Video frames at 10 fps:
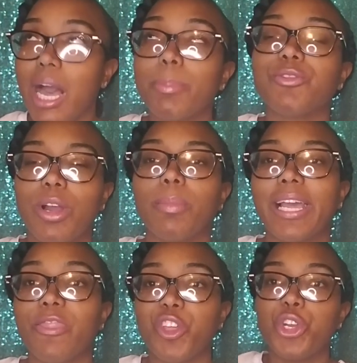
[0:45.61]
from
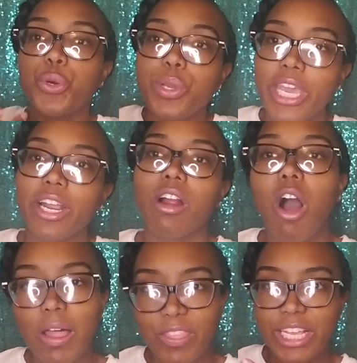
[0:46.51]
like the new year,
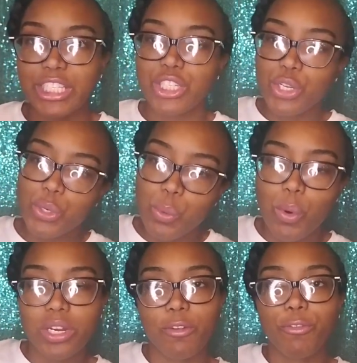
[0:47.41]
all things new,
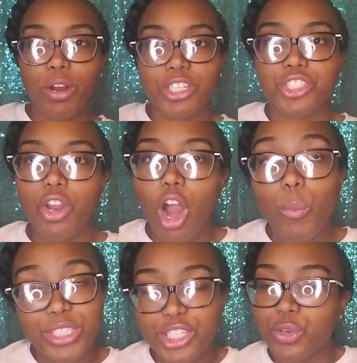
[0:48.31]
wanting a fresh start,
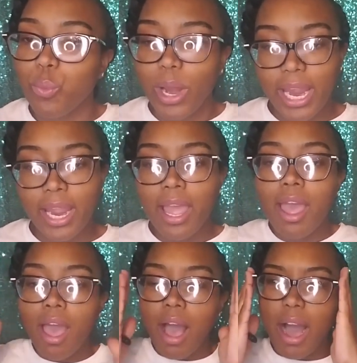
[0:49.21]
which is great,
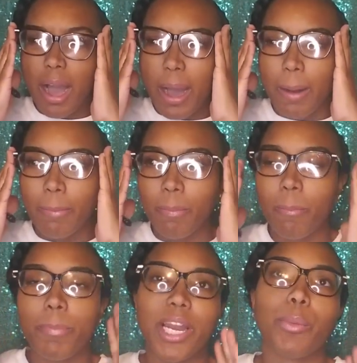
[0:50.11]

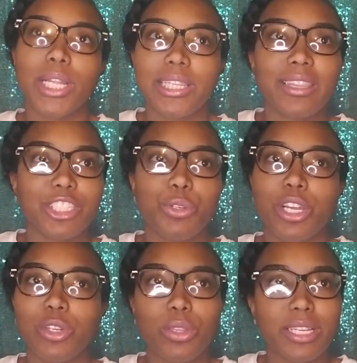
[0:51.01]
but I really think that you
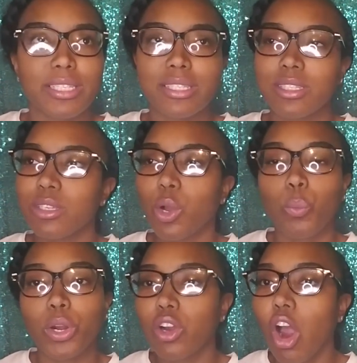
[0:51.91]
can do this
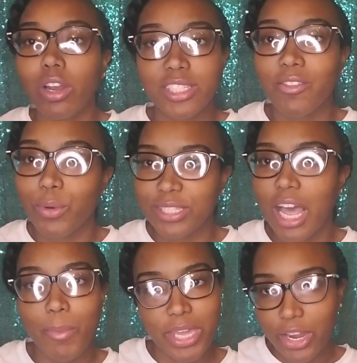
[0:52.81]
regardless of what
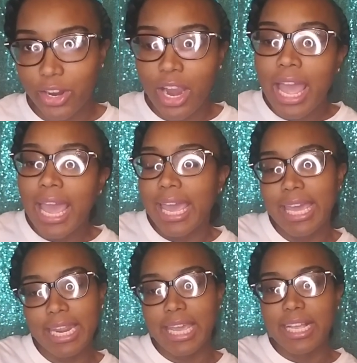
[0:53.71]
time of year
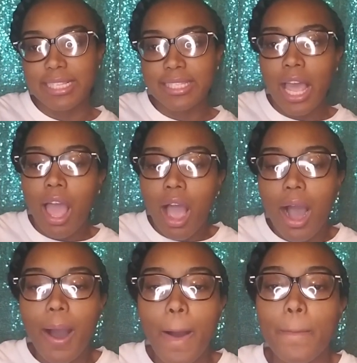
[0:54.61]
it is.
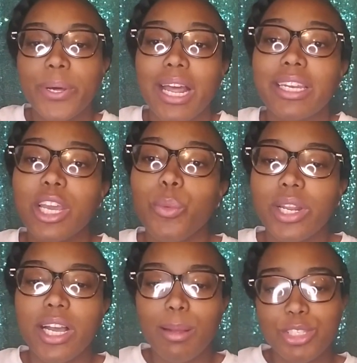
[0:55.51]
But I did
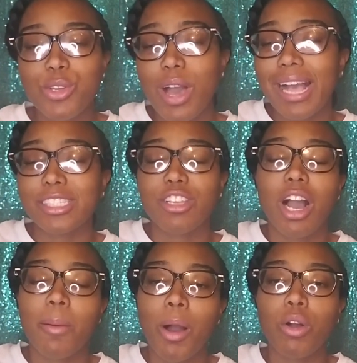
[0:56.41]
want to come to you guys to
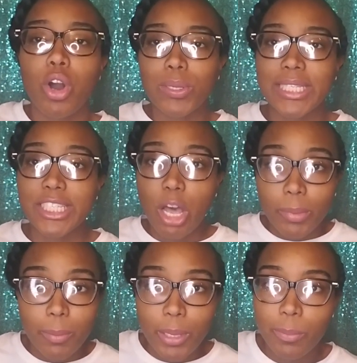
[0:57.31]
talk about goals, and so
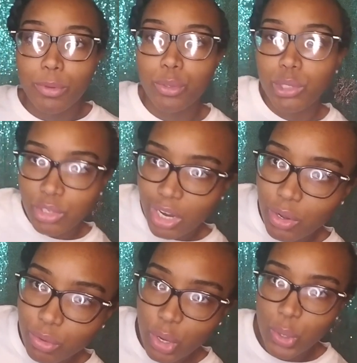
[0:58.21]
many people do start
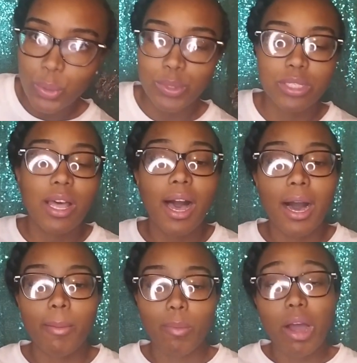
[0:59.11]
on goals
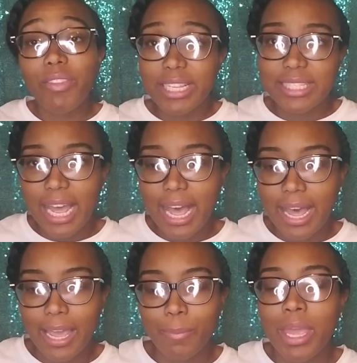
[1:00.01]
around this
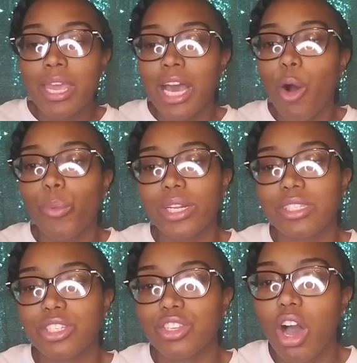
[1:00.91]
time. I wanted
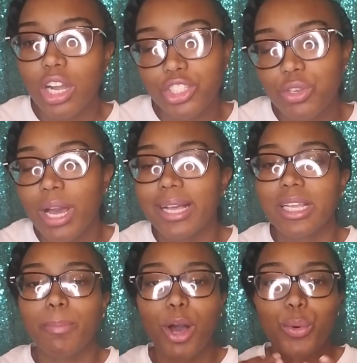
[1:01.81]
to talk to you guys
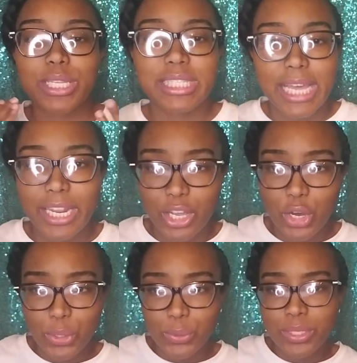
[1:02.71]
about setting
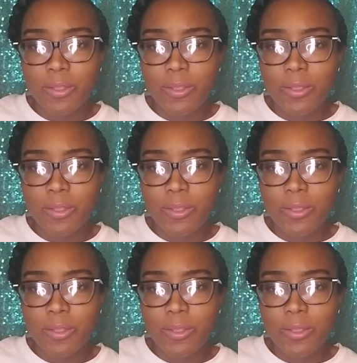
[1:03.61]
goals.